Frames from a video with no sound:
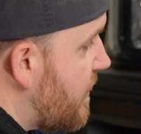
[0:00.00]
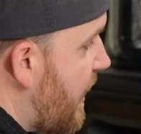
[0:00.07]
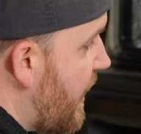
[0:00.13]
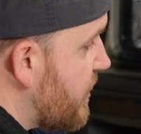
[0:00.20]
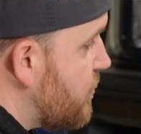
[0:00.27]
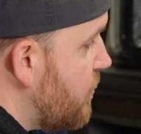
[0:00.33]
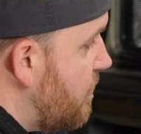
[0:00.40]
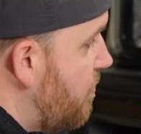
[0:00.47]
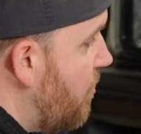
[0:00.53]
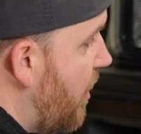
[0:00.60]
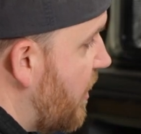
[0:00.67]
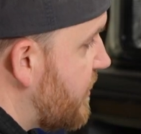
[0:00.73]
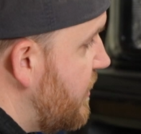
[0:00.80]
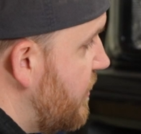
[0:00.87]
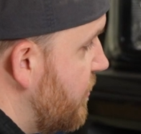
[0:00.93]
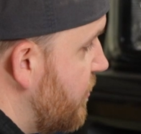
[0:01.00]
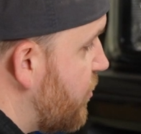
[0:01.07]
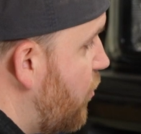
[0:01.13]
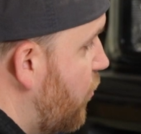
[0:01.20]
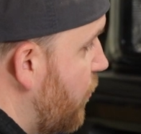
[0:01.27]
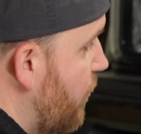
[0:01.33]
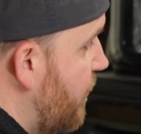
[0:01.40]
actual block heater
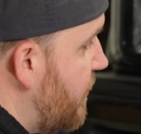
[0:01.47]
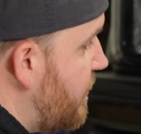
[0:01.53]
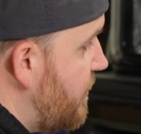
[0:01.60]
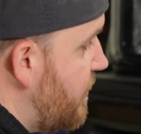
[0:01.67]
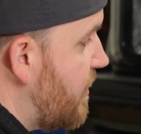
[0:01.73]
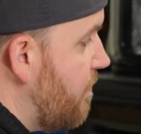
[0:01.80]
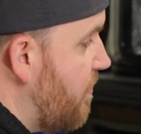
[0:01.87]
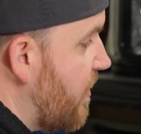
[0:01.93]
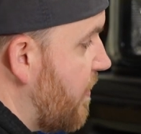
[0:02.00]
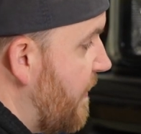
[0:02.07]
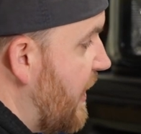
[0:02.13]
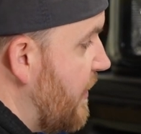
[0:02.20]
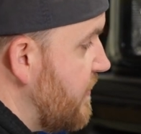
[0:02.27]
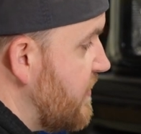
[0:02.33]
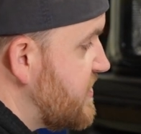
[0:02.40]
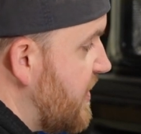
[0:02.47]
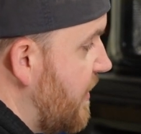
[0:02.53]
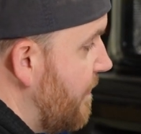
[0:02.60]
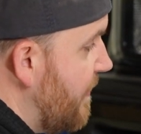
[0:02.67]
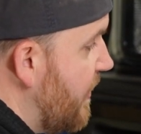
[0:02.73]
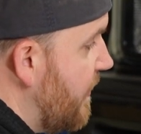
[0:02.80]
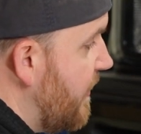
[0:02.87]
cord, you can bring them out in the
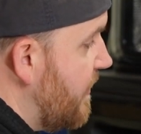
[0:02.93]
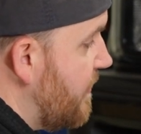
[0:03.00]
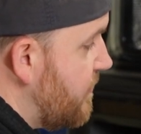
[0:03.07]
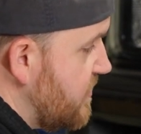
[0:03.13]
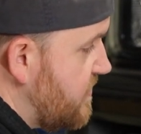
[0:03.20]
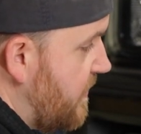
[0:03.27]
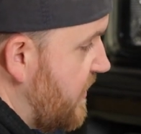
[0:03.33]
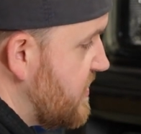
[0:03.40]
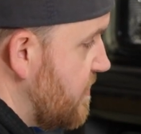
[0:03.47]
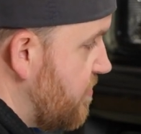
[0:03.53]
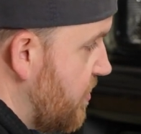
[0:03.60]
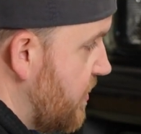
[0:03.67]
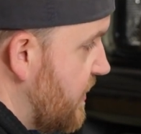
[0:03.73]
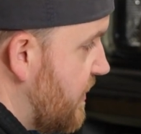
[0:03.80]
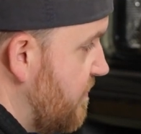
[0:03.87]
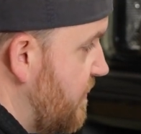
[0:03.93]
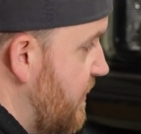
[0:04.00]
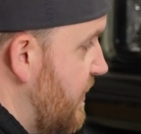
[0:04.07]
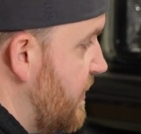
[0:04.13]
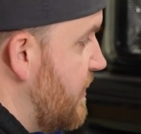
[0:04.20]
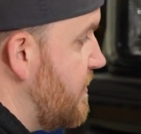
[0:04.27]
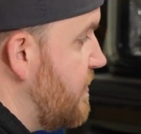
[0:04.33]
same area, which makes it pretty
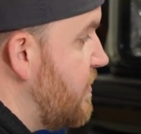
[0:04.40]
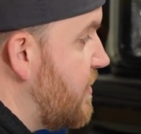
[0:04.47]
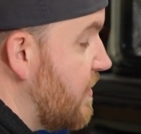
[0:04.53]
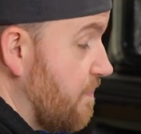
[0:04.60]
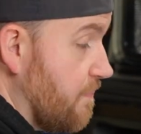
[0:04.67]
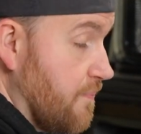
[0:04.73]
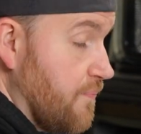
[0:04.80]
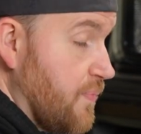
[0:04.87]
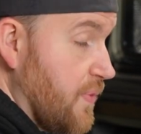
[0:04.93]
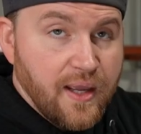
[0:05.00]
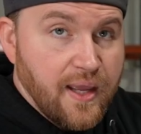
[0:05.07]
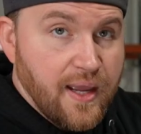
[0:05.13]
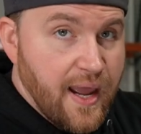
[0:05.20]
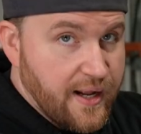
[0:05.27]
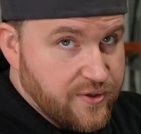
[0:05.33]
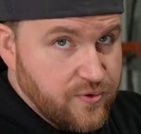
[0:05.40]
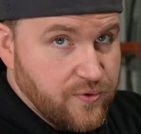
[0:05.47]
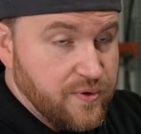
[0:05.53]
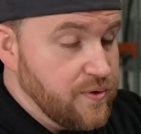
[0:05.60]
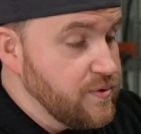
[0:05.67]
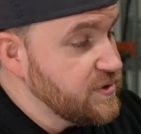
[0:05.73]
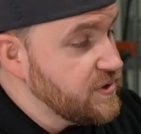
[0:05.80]
convenient. You can
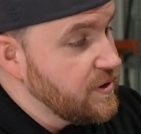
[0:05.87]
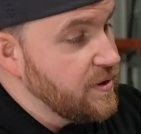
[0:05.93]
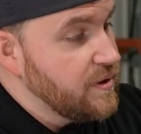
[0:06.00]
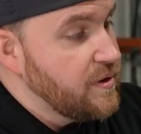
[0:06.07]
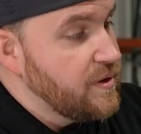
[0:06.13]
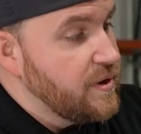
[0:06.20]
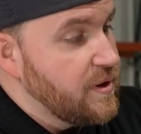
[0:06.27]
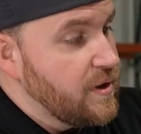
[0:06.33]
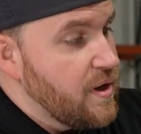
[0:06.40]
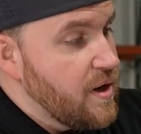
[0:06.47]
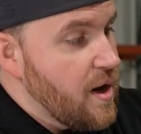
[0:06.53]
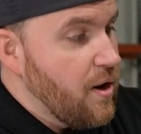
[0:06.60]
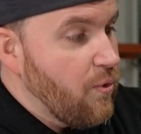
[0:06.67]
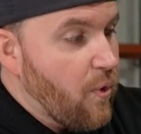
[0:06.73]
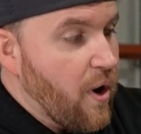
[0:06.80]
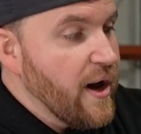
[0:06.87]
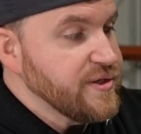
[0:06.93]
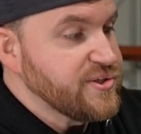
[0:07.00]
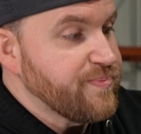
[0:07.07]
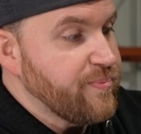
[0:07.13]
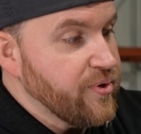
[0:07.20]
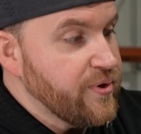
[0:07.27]
actually use a Y
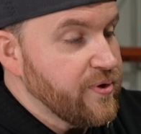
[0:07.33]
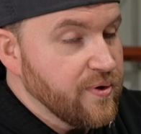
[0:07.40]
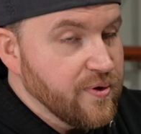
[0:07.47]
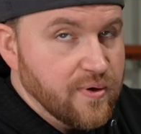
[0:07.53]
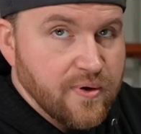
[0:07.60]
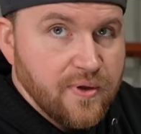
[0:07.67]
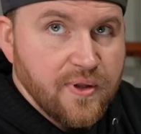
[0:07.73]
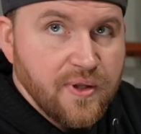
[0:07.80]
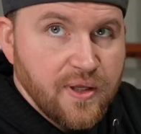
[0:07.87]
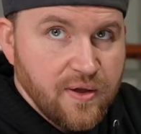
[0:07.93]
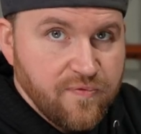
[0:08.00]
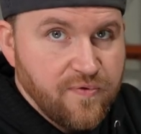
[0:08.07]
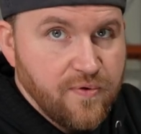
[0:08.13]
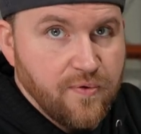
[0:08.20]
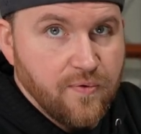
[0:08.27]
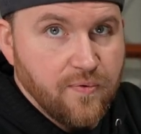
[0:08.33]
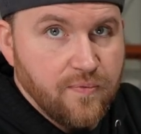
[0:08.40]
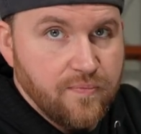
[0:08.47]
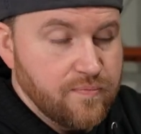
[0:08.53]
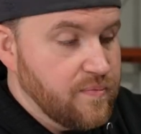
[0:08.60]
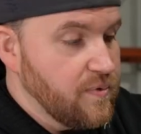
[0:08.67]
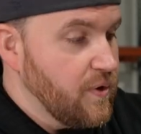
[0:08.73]
splitter if
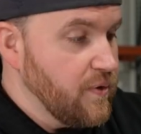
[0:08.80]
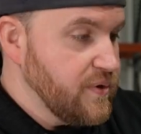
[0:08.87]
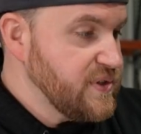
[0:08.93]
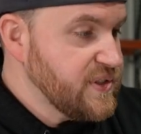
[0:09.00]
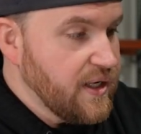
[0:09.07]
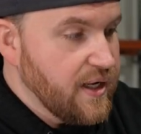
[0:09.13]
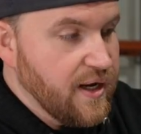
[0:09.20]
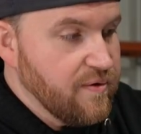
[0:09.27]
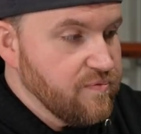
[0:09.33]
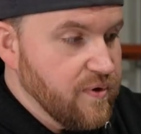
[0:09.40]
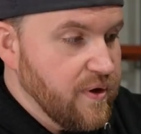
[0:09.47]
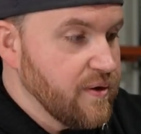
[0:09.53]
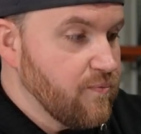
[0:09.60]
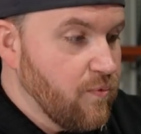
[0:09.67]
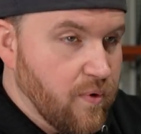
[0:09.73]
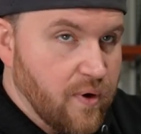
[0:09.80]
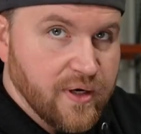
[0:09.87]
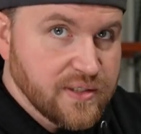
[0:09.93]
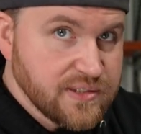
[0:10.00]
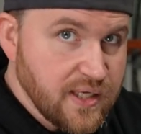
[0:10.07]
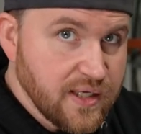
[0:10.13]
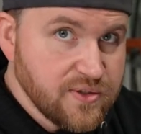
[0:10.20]
you only say have like one
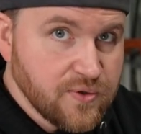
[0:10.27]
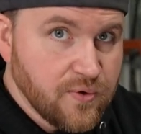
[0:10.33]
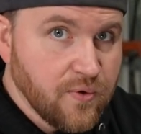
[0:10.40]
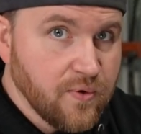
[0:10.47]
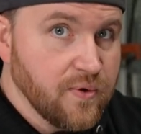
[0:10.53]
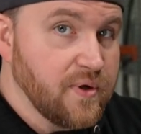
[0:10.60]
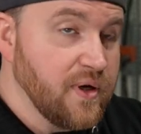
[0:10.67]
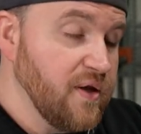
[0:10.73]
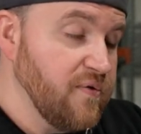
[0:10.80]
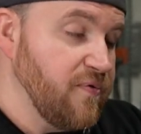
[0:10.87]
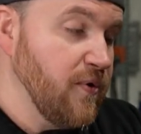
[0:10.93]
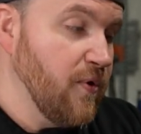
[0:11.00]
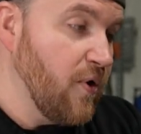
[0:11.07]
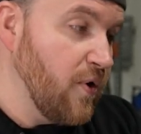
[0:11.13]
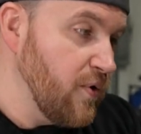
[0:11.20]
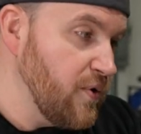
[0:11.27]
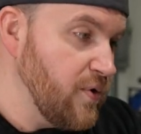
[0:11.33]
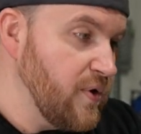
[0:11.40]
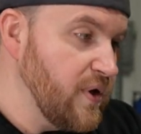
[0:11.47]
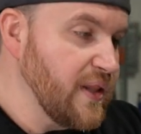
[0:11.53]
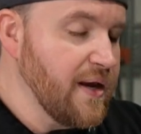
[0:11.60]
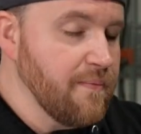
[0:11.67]
extension cord. If you are
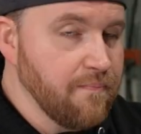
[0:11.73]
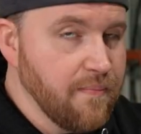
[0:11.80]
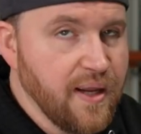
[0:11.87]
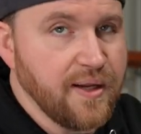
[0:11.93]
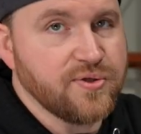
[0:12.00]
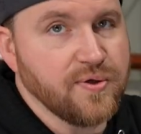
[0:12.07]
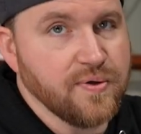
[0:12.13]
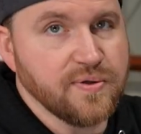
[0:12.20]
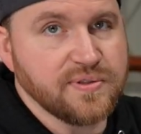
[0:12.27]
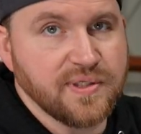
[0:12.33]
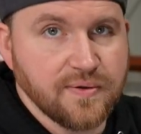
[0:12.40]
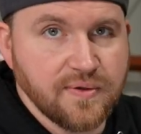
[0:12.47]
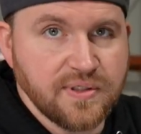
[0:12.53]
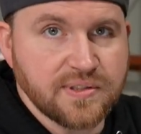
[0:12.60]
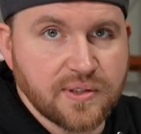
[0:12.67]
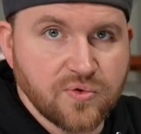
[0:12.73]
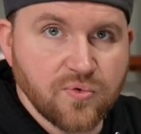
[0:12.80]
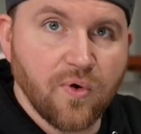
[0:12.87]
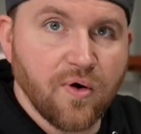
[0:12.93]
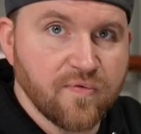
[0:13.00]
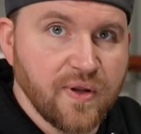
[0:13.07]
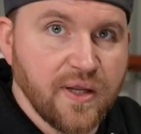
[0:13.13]
doing that, make sure it's at least a
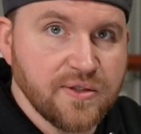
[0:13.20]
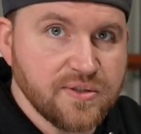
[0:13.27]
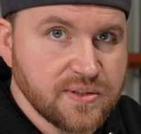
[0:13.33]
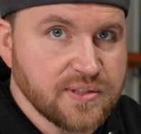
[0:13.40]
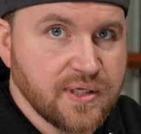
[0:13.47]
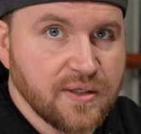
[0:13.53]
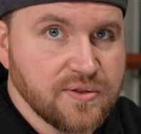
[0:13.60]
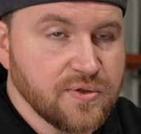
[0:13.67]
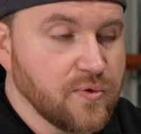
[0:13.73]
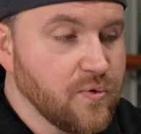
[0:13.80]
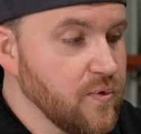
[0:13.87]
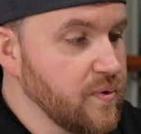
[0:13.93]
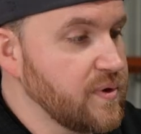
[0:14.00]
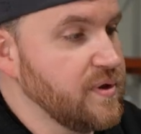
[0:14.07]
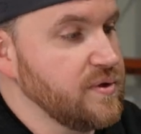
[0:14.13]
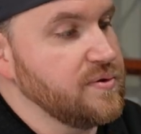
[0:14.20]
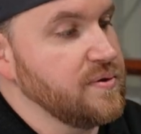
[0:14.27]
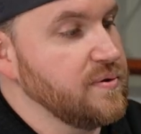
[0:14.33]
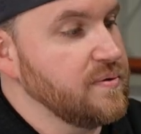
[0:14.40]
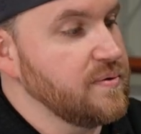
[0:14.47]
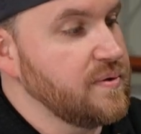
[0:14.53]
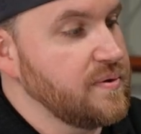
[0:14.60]
12 gauge extension cord, because you're